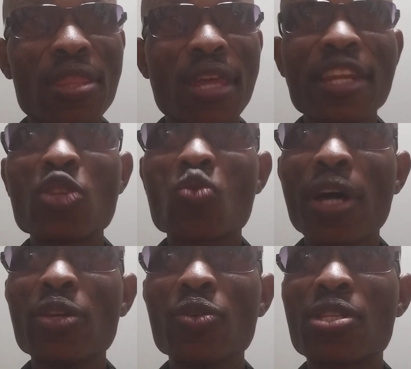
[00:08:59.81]
That is
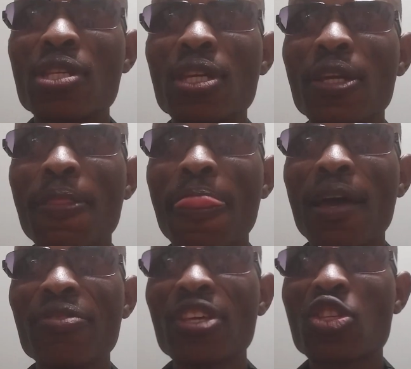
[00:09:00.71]
why you see
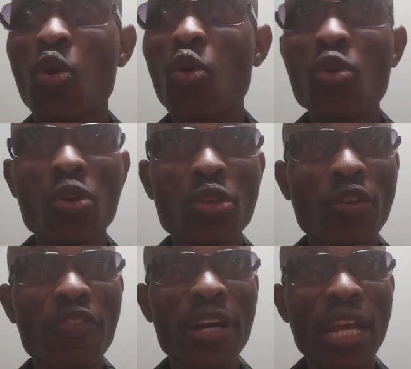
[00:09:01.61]
there's a whole lot
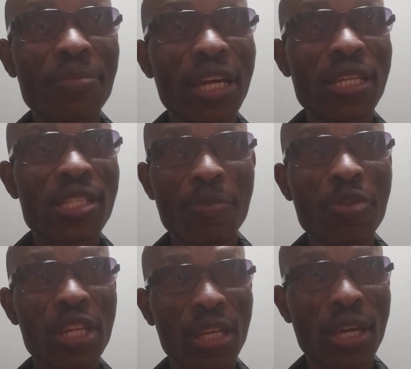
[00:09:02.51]
of crime that is
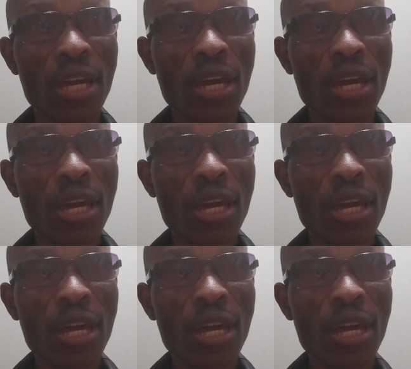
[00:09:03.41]
happening,